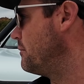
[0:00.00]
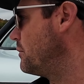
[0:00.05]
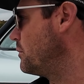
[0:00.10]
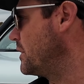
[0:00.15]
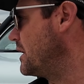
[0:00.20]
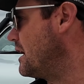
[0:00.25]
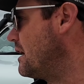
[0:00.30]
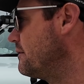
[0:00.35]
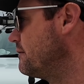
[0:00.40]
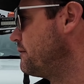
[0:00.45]

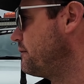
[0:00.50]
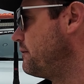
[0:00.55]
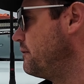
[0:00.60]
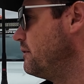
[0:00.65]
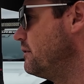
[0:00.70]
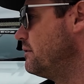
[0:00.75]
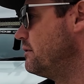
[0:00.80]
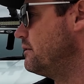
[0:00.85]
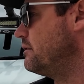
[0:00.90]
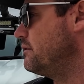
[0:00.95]
We have
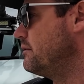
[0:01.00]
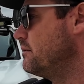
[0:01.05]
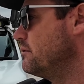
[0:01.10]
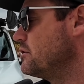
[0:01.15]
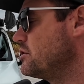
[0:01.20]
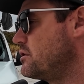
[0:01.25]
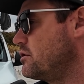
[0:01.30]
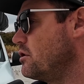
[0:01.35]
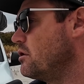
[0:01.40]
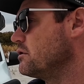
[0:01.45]

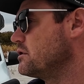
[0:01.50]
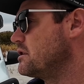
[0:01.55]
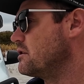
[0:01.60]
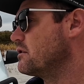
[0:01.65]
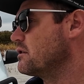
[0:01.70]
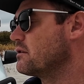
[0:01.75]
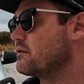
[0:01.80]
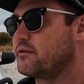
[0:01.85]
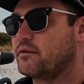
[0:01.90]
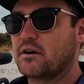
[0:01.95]
the shocks that are
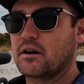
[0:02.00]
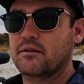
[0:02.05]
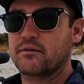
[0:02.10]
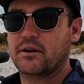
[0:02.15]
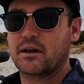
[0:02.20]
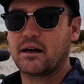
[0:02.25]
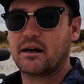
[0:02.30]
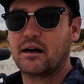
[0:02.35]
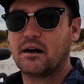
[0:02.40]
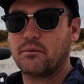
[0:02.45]
in the front of
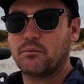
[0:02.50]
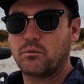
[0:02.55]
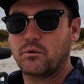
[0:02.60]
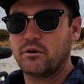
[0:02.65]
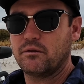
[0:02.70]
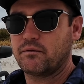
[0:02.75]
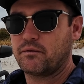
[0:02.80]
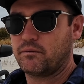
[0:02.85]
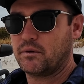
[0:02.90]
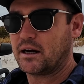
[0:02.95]
the car
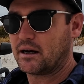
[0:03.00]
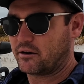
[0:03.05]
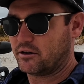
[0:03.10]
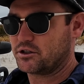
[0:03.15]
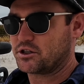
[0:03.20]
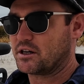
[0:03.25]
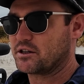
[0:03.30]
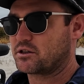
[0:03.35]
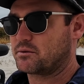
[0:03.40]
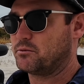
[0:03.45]
are
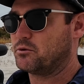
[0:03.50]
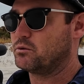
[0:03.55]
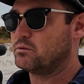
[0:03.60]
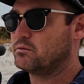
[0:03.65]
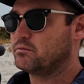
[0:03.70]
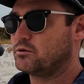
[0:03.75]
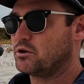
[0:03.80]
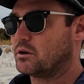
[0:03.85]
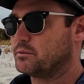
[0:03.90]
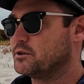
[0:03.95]
adjustable
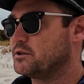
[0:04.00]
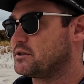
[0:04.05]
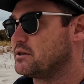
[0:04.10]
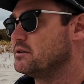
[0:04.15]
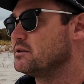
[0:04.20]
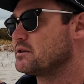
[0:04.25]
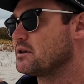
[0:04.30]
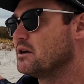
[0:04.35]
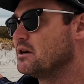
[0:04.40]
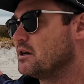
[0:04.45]

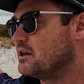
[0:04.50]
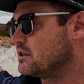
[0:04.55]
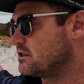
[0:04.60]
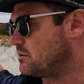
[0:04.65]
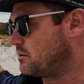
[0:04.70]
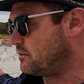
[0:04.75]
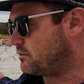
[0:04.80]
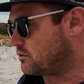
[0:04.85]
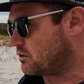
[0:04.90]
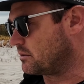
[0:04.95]
Dobinsons,
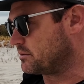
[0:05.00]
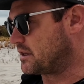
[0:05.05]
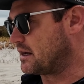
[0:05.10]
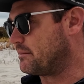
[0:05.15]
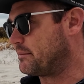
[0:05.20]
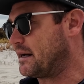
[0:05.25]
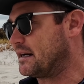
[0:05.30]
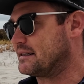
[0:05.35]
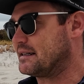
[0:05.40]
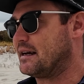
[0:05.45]
so we've dropped
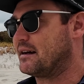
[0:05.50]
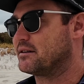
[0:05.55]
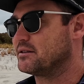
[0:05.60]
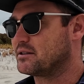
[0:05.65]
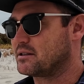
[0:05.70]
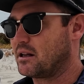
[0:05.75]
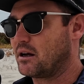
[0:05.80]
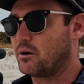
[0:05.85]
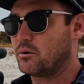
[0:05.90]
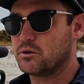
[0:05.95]
that back down
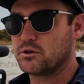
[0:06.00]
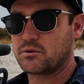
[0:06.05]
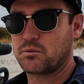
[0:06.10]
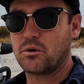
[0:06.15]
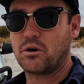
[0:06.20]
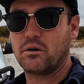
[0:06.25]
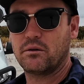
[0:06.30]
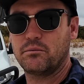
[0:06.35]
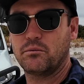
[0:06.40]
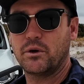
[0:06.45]
as low as
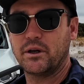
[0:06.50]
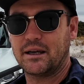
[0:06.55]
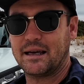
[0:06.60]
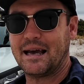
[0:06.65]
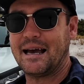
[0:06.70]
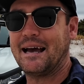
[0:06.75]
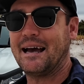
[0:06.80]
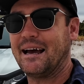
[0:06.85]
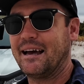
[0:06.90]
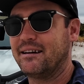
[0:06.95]
what we
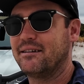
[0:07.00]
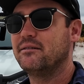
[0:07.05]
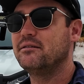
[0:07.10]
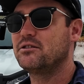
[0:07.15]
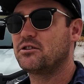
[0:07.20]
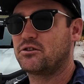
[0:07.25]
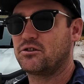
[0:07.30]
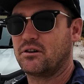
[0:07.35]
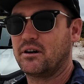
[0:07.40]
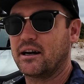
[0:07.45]
can
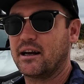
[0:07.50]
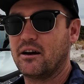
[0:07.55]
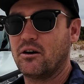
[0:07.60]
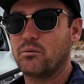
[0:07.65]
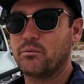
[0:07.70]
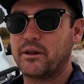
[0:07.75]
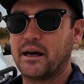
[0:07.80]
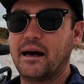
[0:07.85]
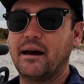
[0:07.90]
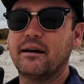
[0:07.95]
to try to
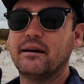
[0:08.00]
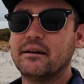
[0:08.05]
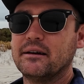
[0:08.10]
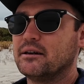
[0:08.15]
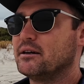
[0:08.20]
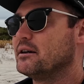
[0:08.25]
help that.